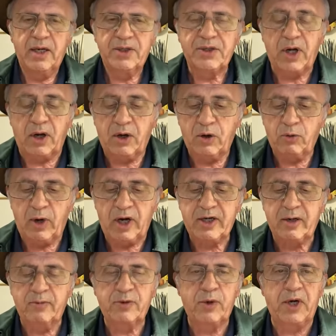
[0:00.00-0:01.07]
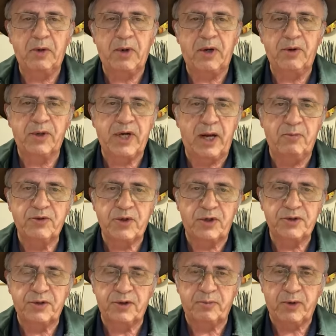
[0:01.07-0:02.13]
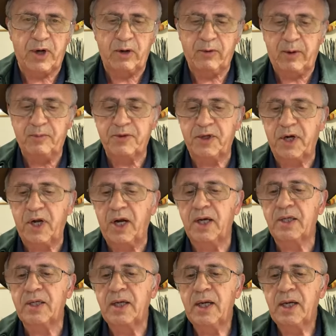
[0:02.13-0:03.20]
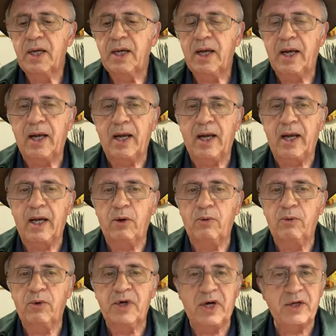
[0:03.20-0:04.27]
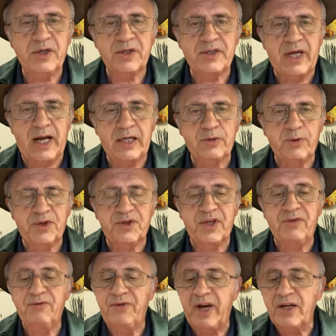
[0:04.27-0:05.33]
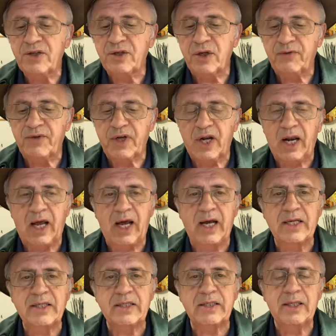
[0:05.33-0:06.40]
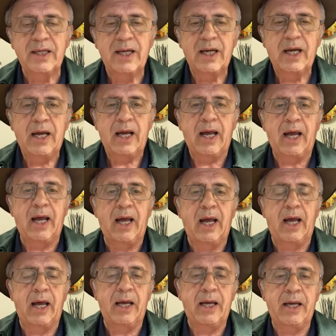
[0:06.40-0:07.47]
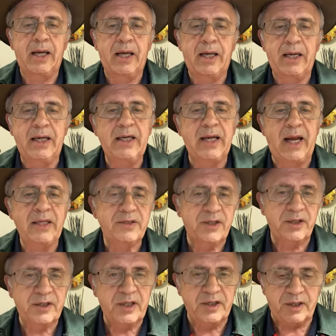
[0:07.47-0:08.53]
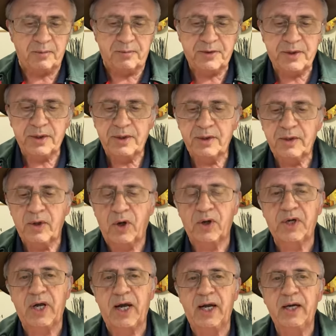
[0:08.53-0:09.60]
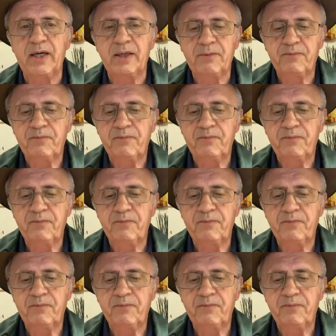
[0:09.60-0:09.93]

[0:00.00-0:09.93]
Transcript: So, welcome to anyone who comes onto the program tonight. Uh, we're going to start with the invention of the glass uh, in ancient Egypt. Okay,